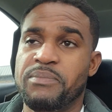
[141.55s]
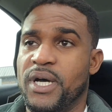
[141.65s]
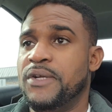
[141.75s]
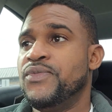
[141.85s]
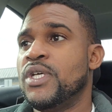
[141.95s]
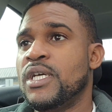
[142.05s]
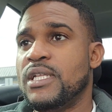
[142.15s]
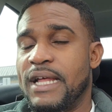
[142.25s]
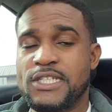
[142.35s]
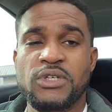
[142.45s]
But
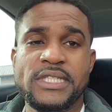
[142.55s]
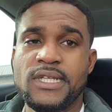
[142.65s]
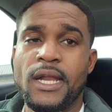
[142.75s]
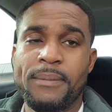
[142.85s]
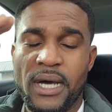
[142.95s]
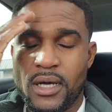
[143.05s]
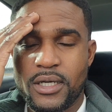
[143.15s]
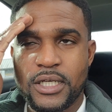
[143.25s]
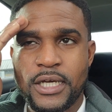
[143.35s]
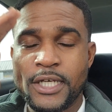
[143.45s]
it's not about,
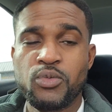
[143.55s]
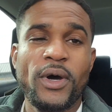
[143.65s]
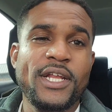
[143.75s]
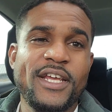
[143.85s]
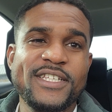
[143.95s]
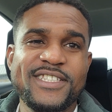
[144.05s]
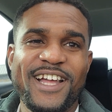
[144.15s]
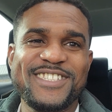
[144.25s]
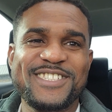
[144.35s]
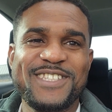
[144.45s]
it is what it is.
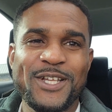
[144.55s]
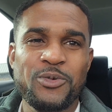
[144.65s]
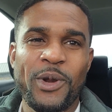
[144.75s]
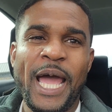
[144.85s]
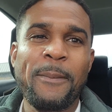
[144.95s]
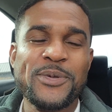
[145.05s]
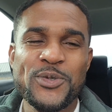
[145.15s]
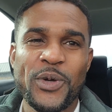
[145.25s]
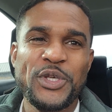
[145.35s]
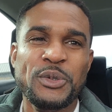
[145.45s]
That's what
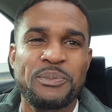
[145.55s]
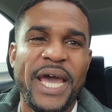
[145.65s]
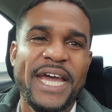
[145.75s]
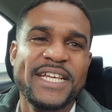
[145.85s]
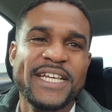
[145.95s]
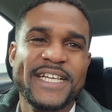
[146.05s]
happens when you bet.